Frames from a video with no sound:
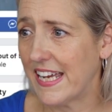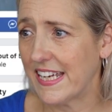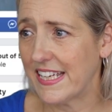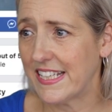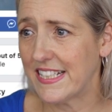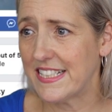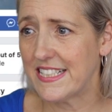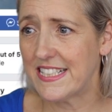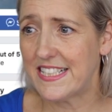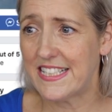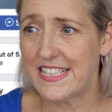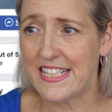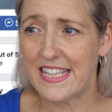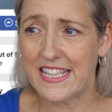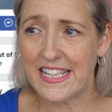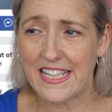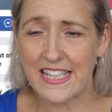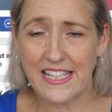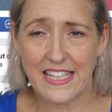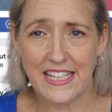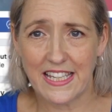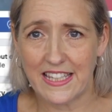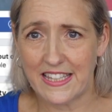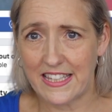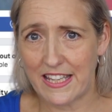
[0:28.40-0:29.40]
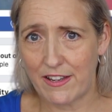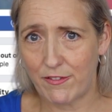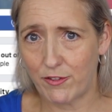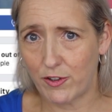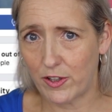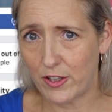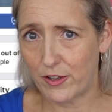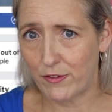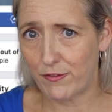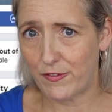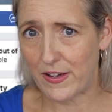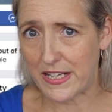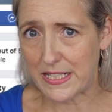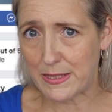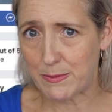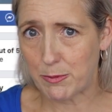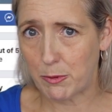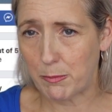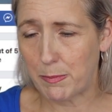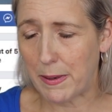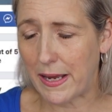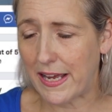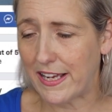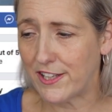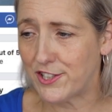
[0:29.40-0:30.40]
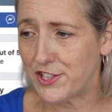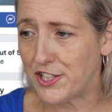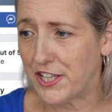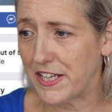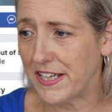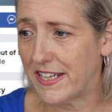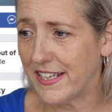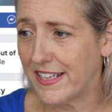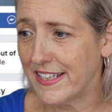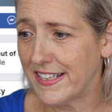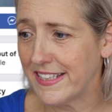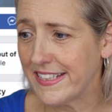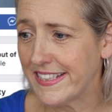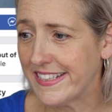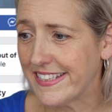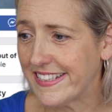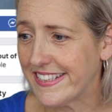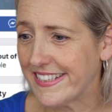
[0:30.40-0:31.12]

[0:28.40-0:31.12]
I can see that they've got a Facebook page here.